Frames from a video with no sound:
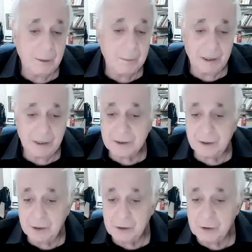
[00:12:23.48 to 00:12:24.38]

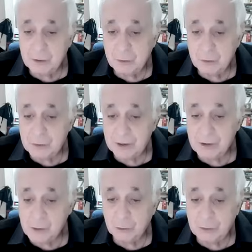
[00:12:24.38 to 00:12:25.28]
Palestinians
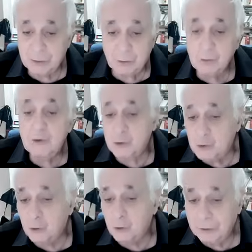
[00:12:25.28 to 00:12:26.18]
to
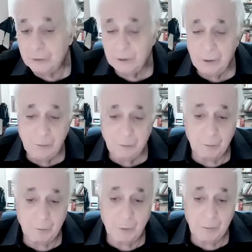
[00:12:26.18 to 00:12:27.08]
Jordan
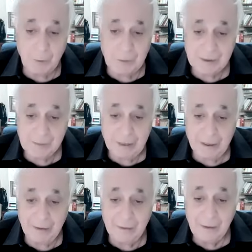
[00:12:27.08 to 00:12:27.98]
from the West
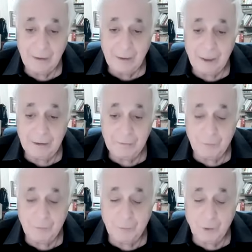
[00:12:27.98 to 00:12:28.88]
Bank. And
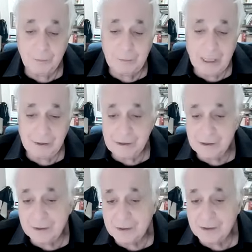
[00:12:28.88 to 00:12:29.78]
from
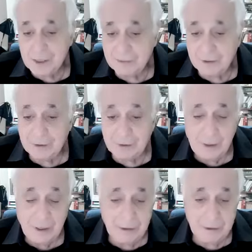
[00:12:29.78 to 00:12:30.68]
1967
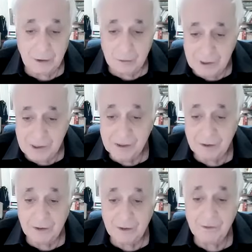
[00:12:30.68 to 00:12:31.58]
until
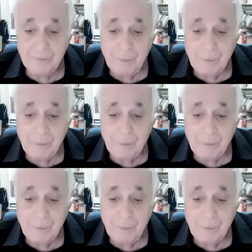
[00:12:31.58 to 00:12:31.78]
recently,